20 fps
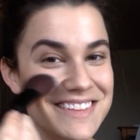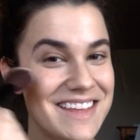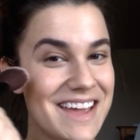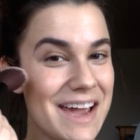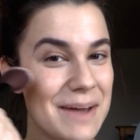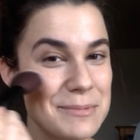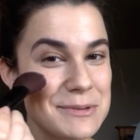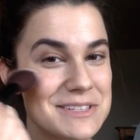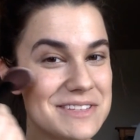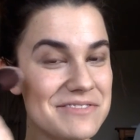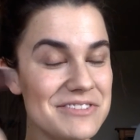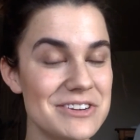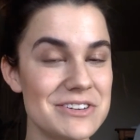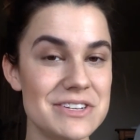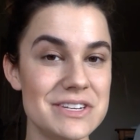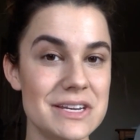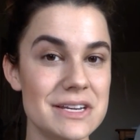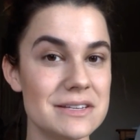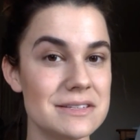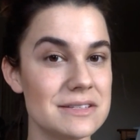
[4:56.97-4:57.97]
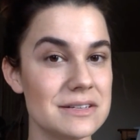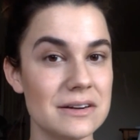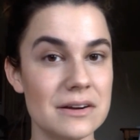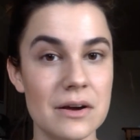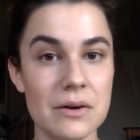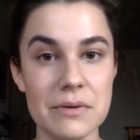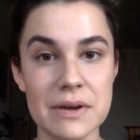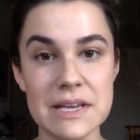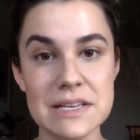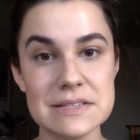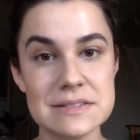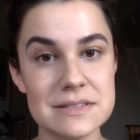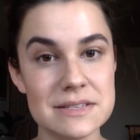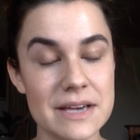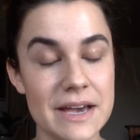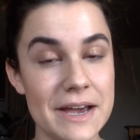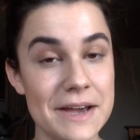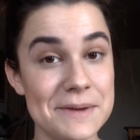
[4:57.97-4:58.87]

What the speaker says: Apples of your cheeks are always